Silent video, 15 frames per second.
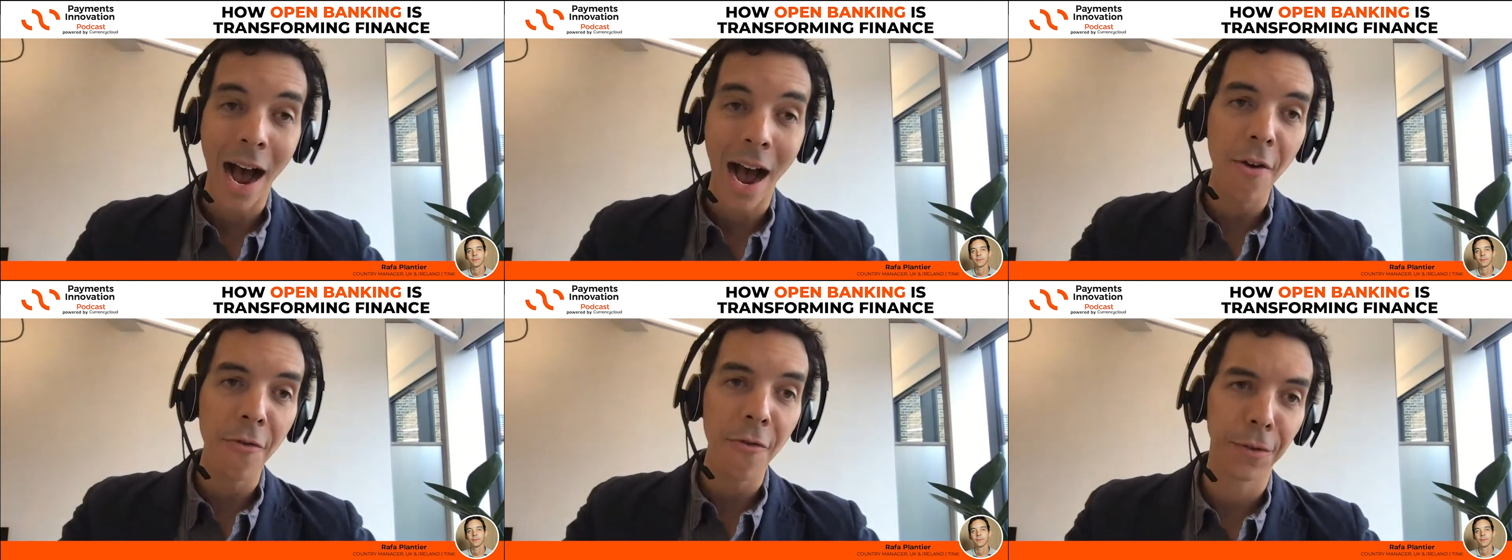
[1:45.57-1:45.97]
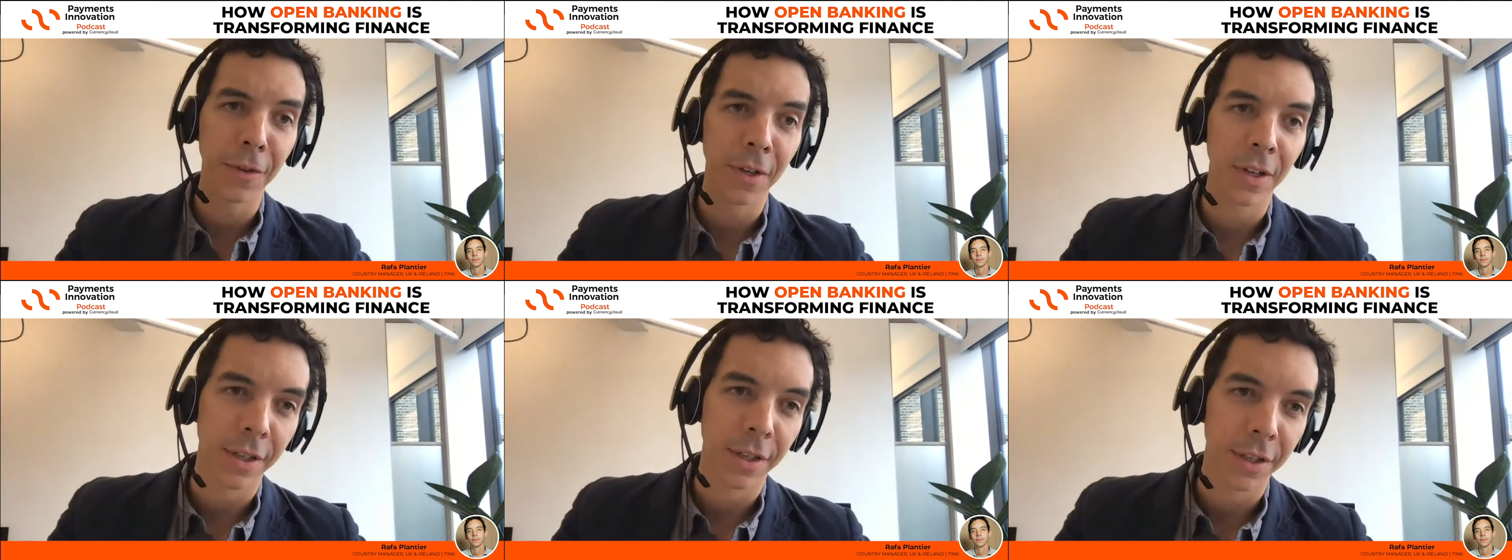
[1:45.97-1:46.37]

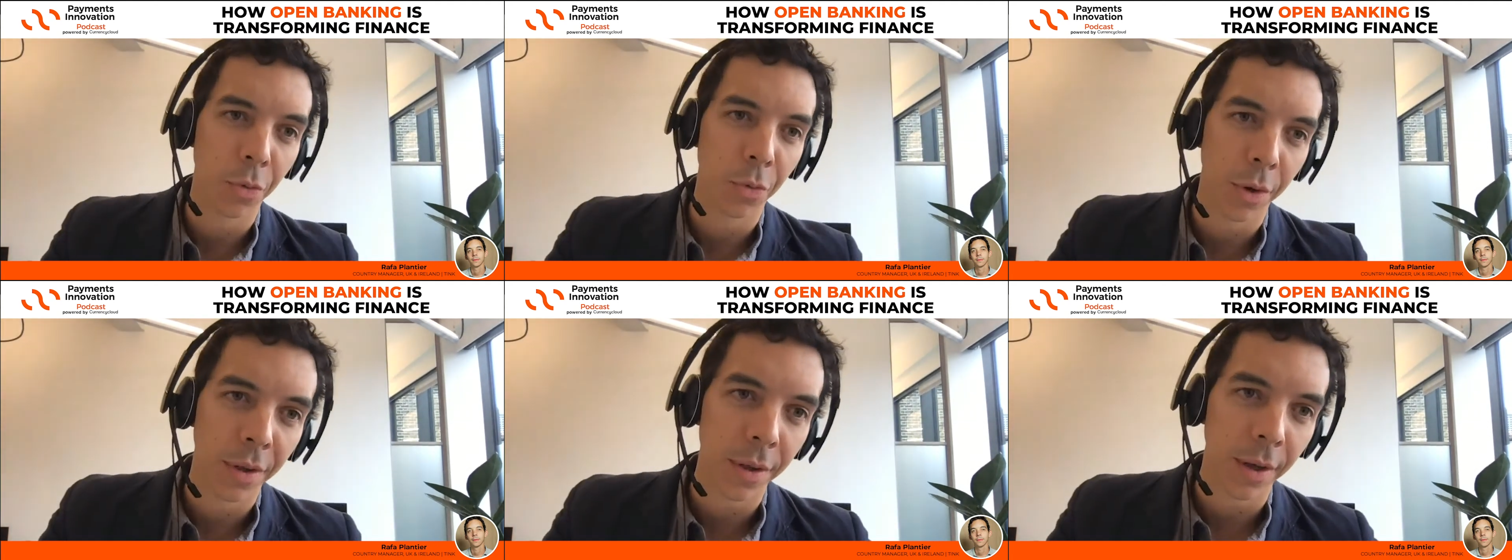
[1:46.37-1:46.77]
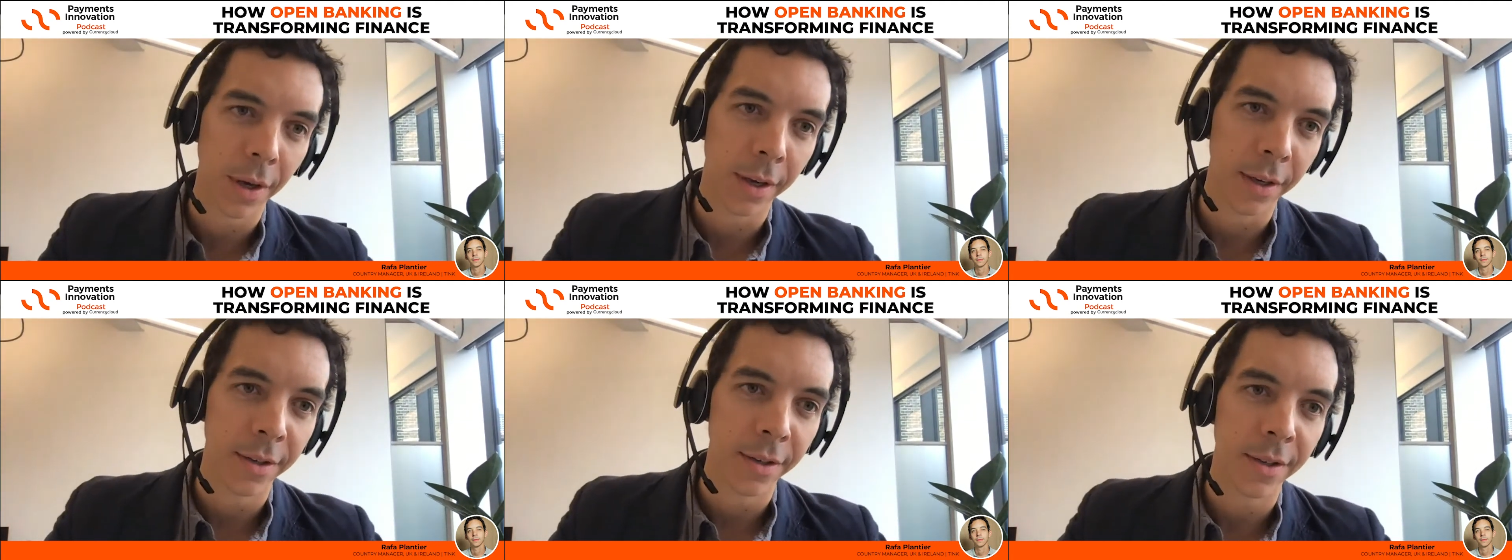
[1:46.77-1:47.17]
after these three
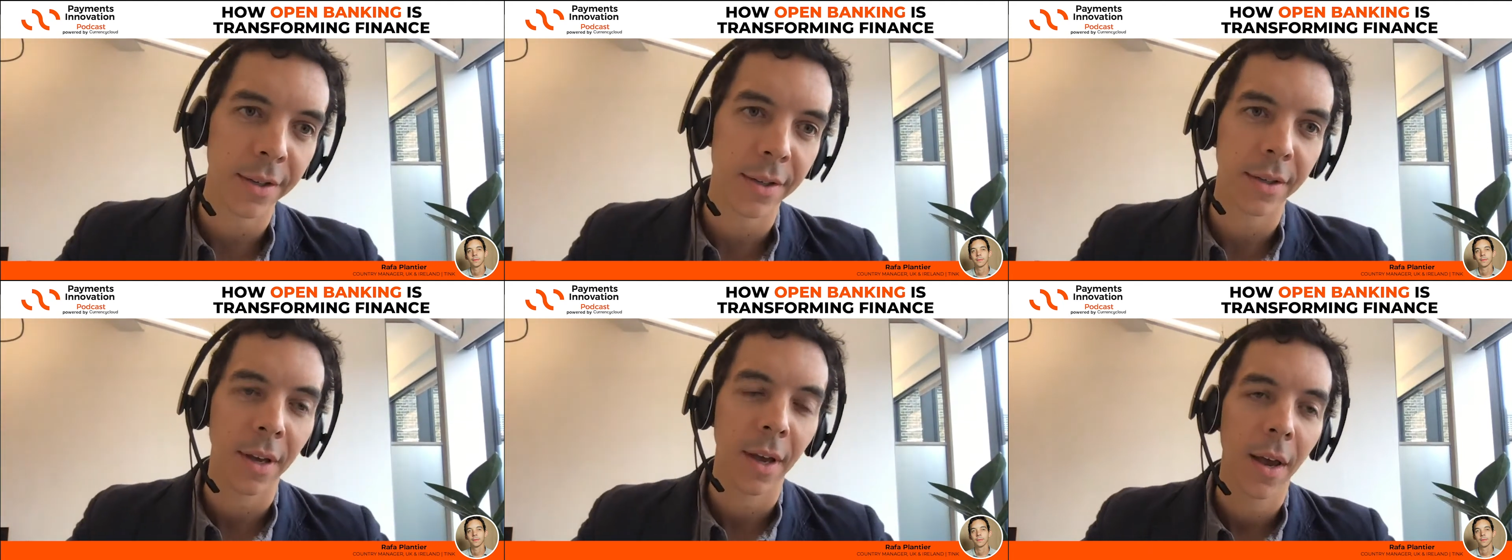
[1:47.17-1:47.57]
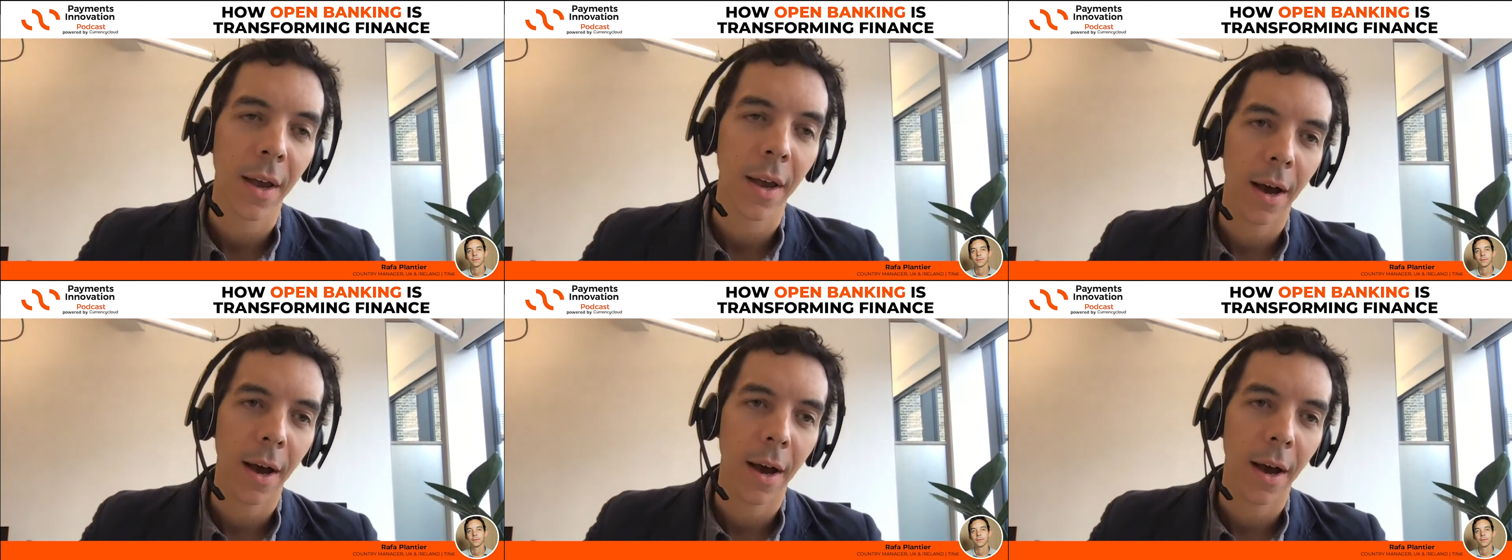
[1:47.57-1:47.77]
things,